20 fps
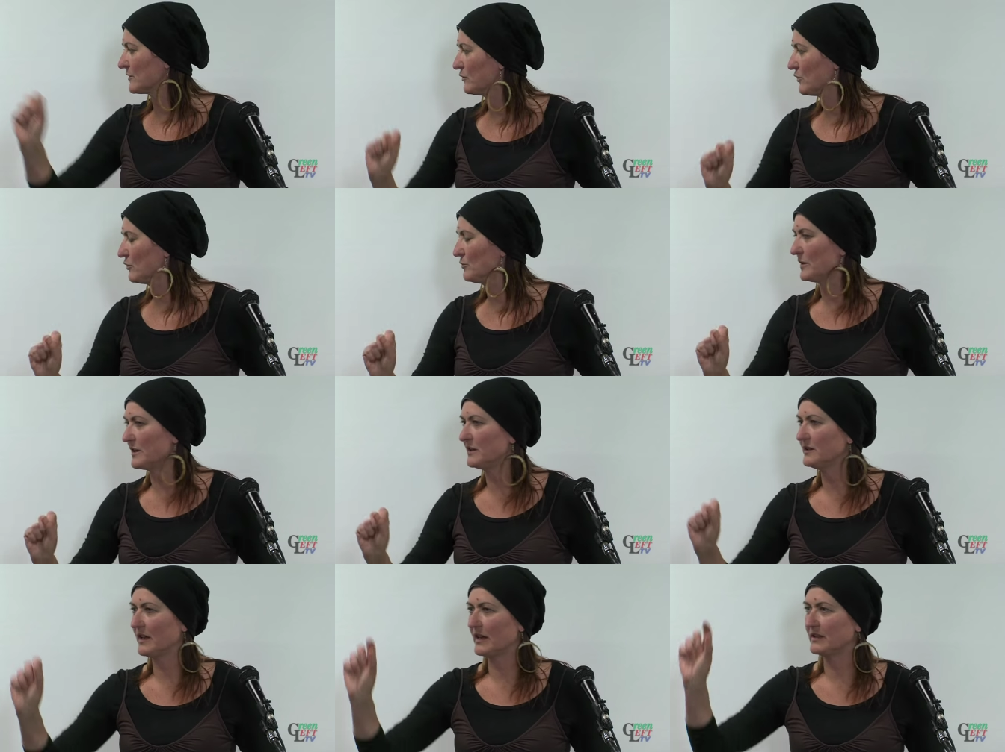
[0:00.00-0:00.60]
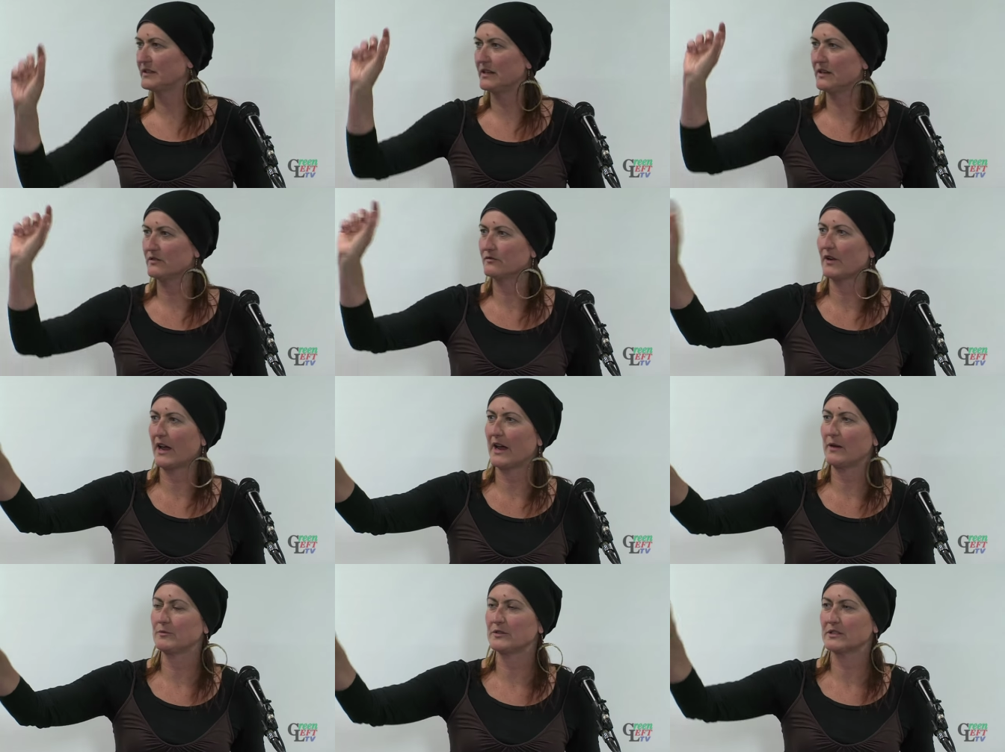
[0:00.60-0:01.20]
a woman that he
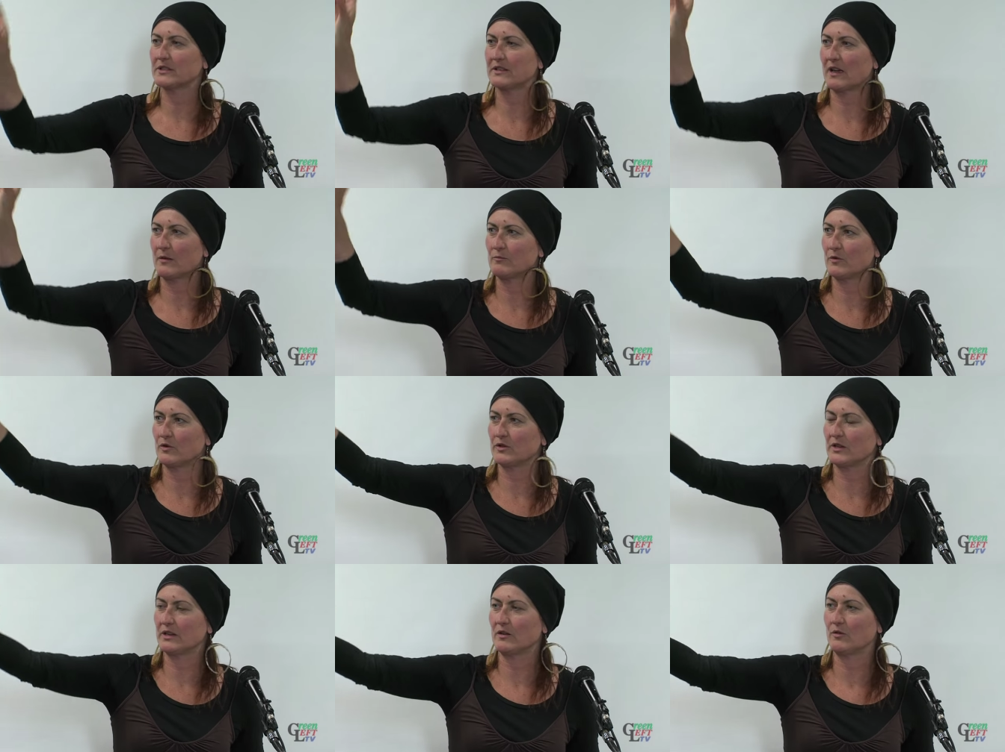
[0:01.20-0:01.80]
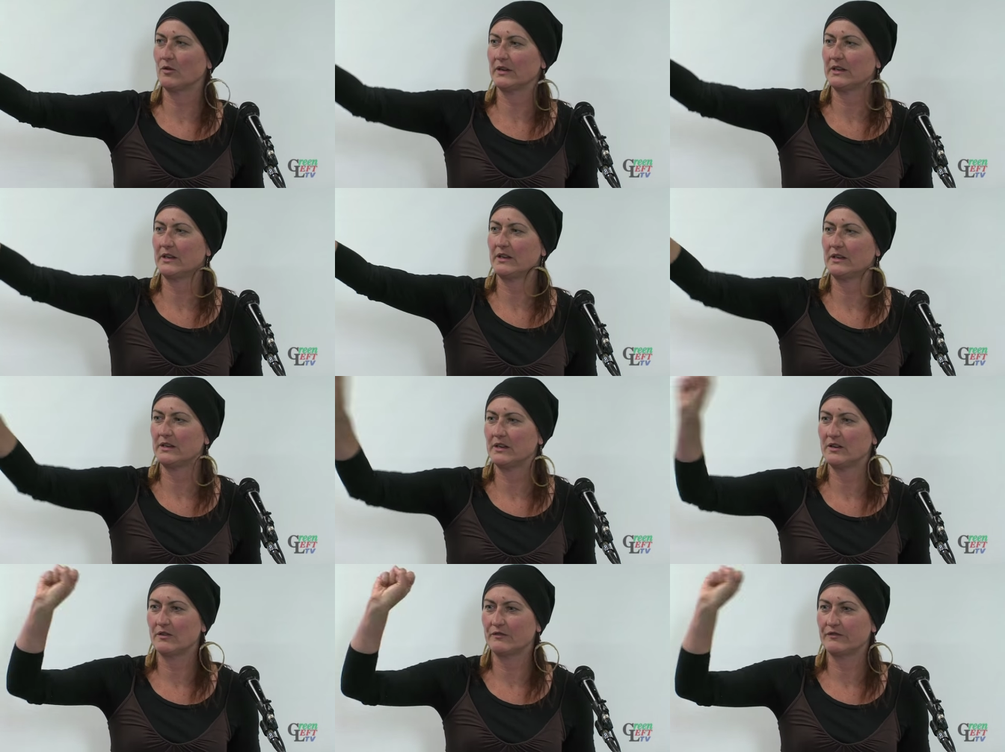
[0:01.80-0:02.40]
raped somebody or he,
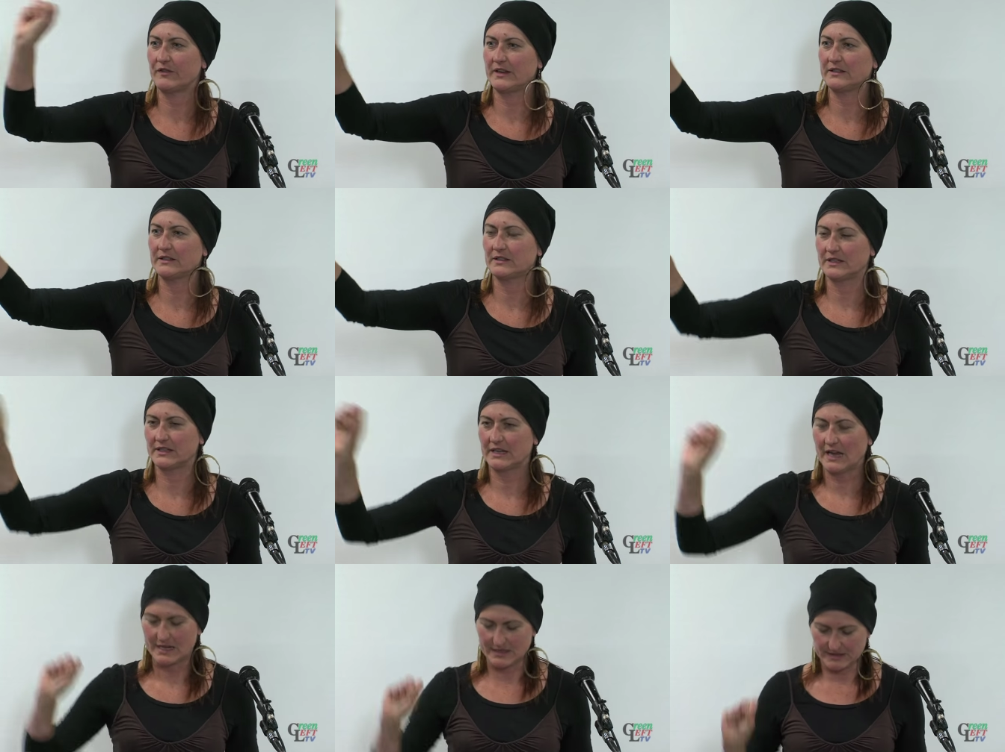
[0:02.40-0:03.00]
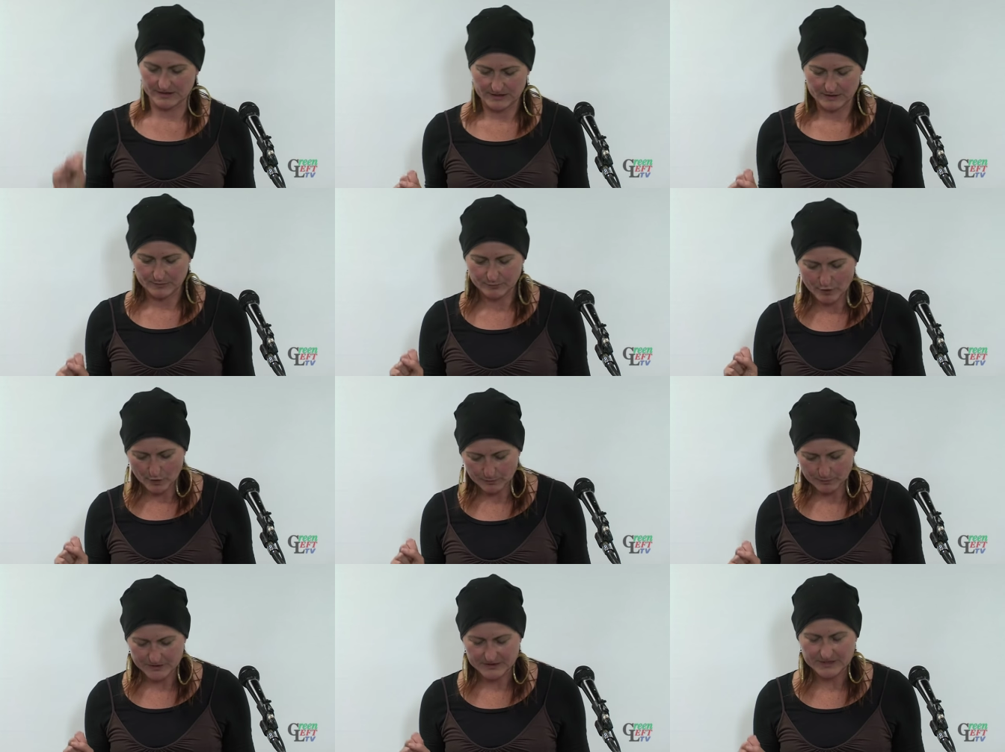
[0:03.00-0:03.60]
he offended against his
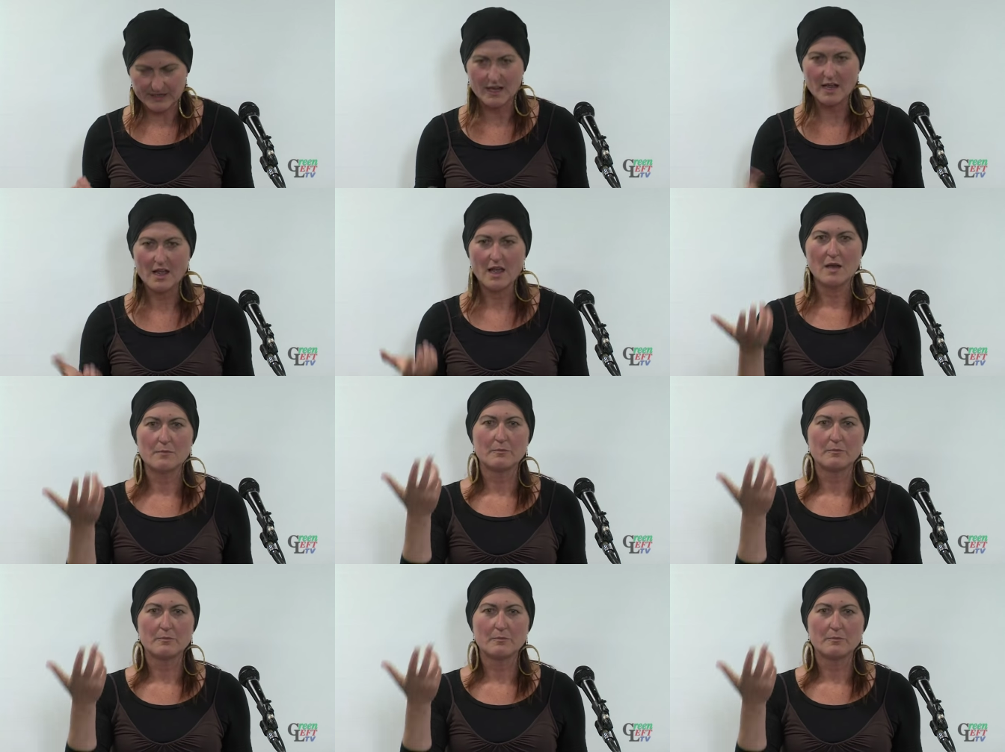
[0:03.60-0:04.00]
property,